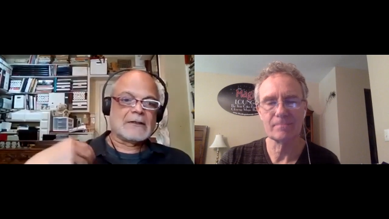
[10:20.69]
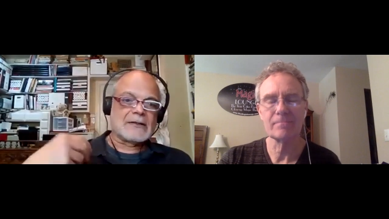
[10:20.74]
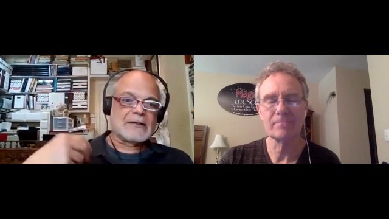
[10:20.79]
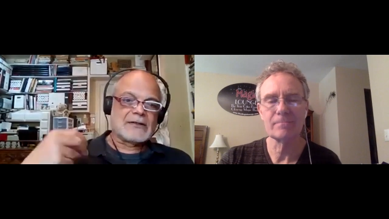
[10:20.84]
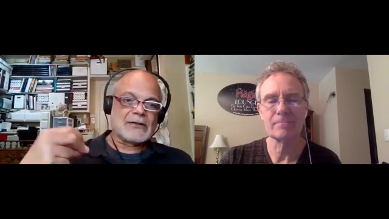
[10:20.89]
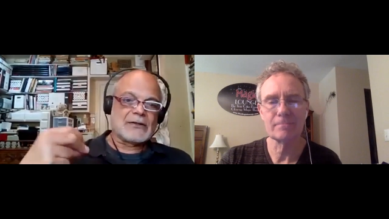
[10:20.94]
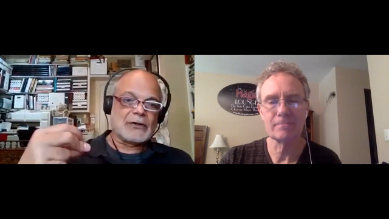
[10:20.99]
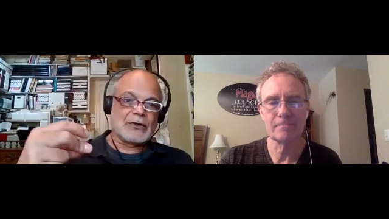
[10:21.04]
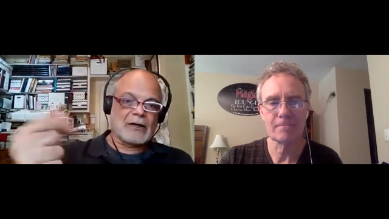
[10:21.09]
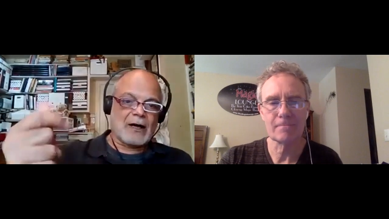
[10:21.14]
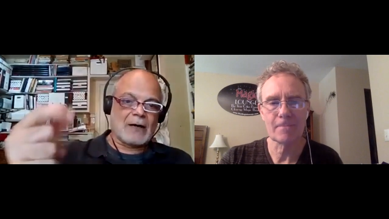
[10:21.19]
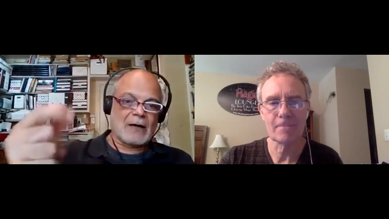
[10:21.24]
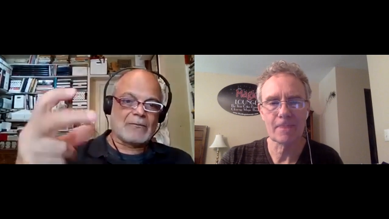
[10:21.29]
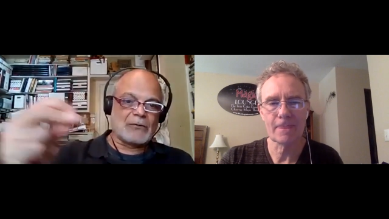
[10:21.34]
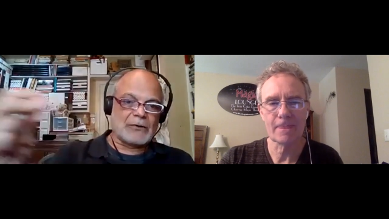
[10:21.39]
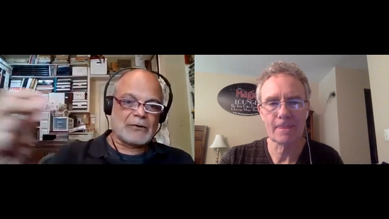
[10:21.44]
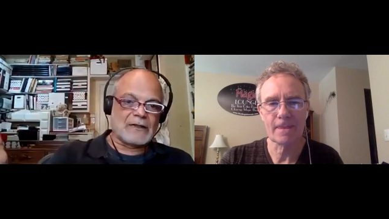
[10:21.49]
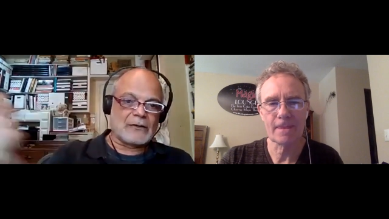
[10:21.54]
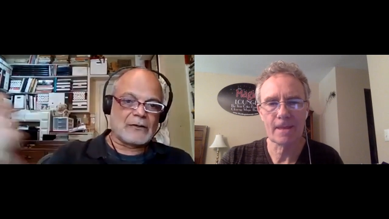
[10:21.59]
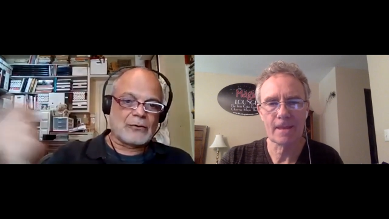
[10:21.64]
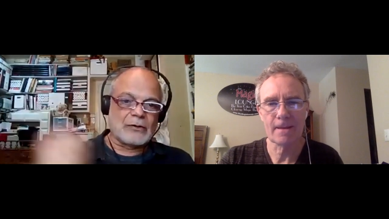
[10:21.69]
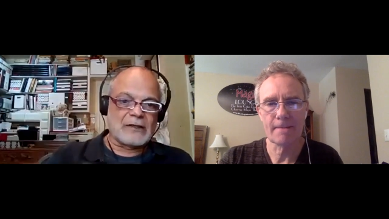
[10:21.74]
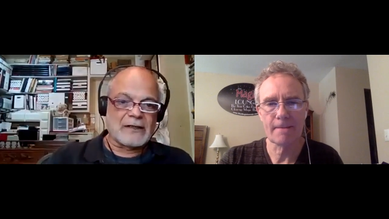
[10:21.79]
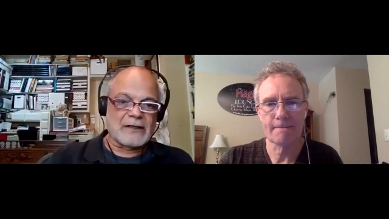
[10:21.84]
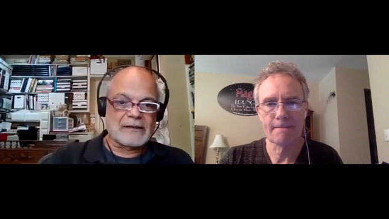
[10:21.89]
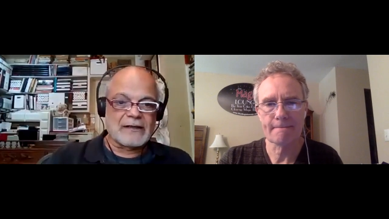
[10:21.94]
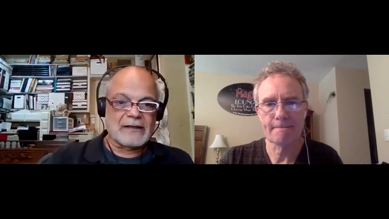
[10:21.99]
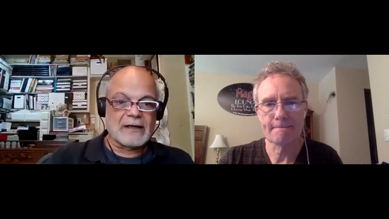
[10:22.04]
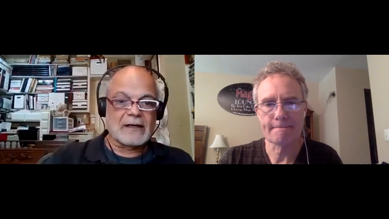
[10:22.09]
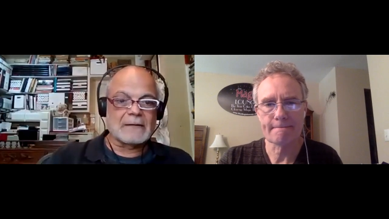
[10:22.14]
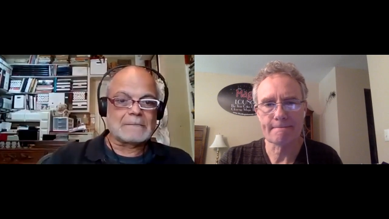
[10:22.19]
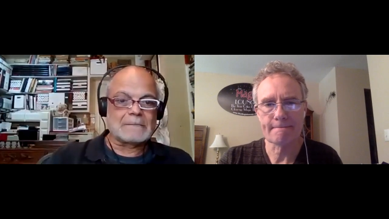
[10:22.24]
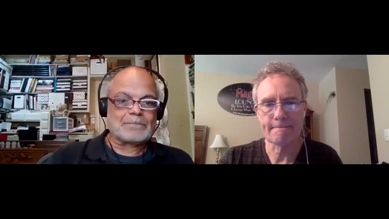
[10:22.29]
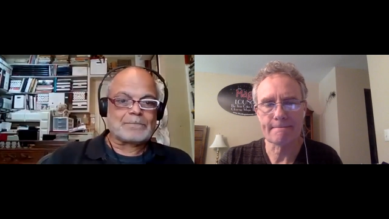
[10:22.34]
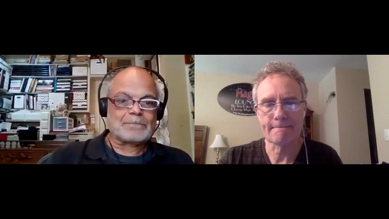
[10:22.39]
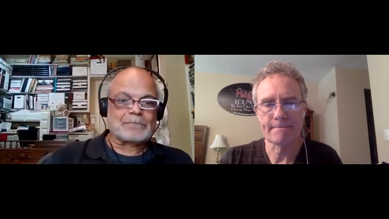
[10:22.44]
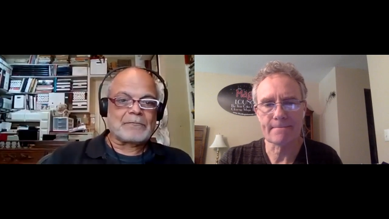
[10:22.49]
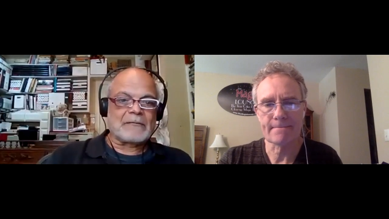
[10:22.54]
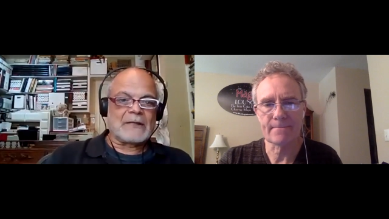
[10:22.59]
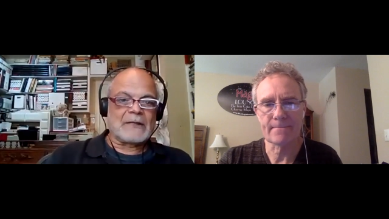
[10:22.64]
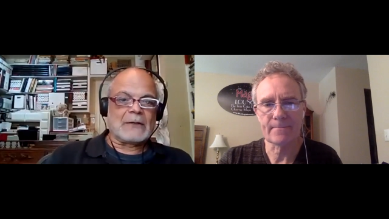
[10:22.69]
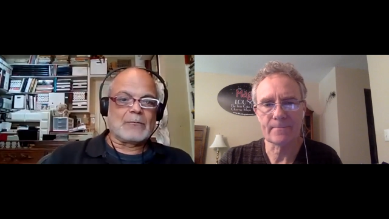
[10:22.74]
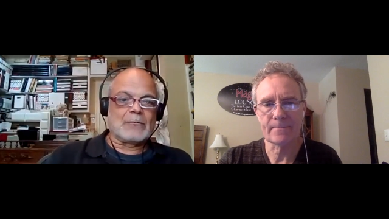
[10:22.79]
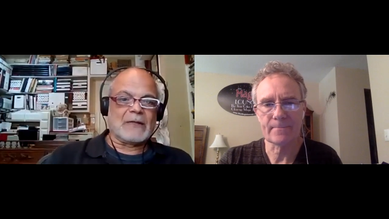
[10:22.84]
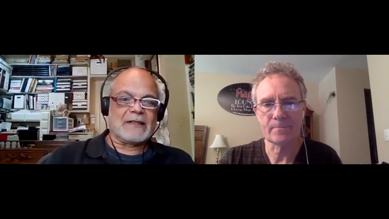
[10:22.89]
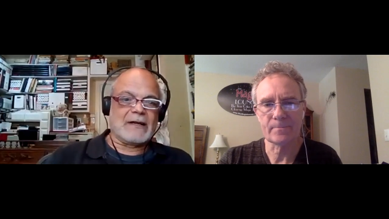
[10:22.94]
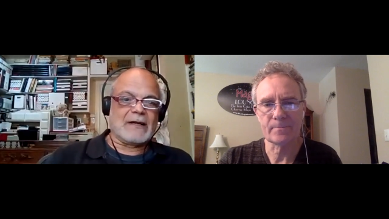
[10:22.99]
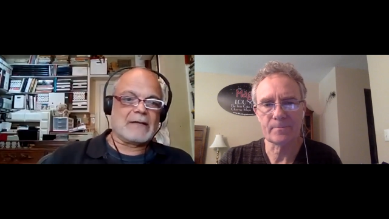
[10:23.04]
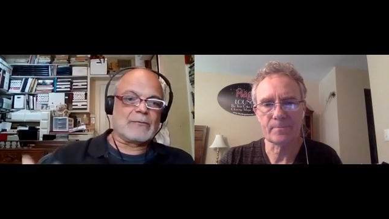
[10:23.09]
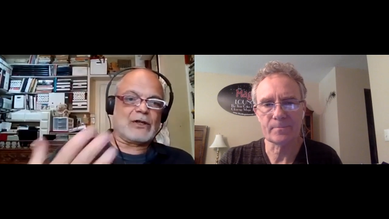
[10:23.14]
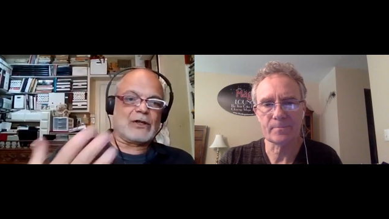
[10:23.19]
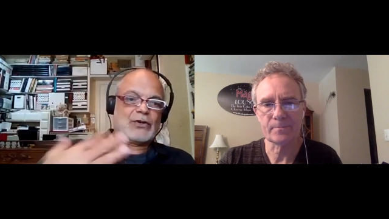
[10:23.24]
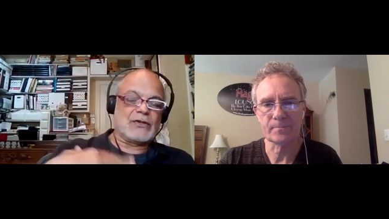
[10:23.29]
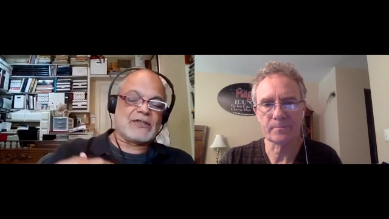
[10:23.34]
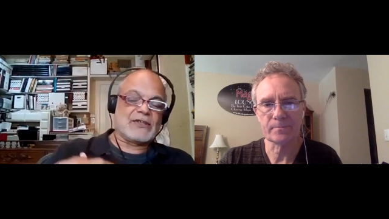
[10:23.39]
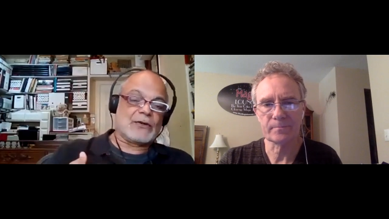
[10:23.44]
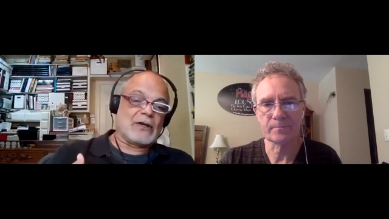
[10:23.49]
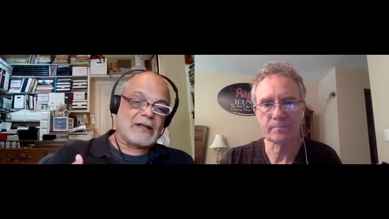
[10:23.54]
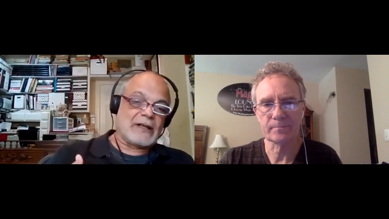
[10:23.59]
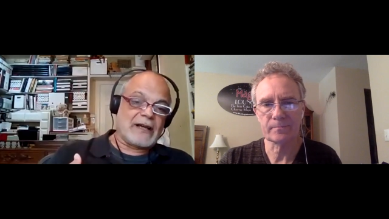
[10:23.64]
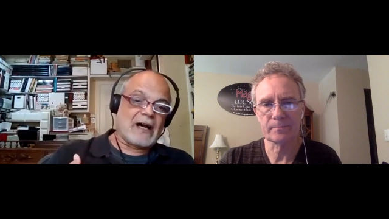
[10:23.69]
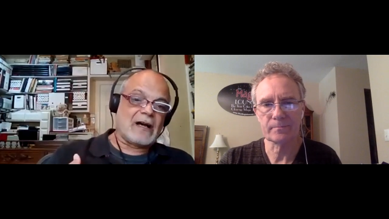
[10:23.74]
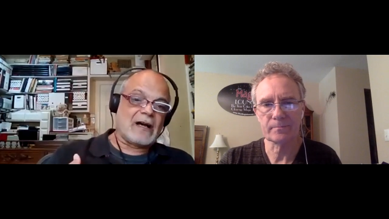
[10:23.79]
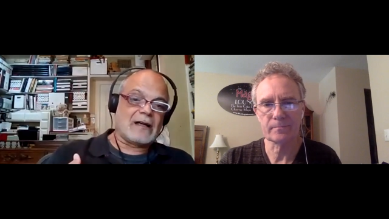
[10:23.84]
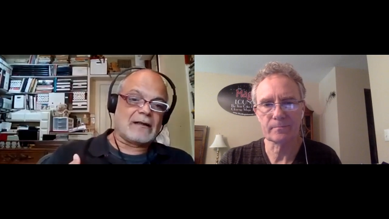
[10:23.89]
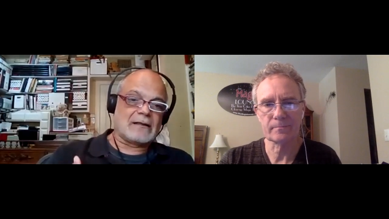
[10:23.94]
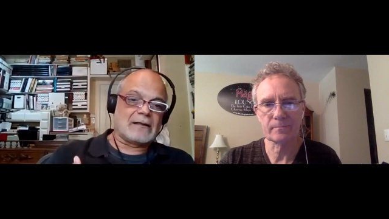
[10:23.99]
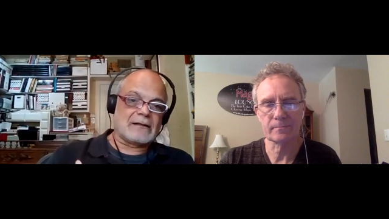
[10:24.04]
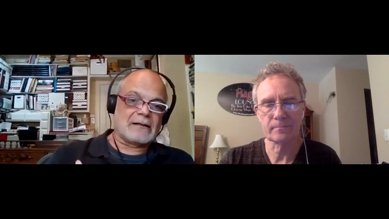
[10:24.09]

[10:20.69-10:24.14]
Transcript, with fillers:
Speaker 1: So you come with a good idea, but then because you are young,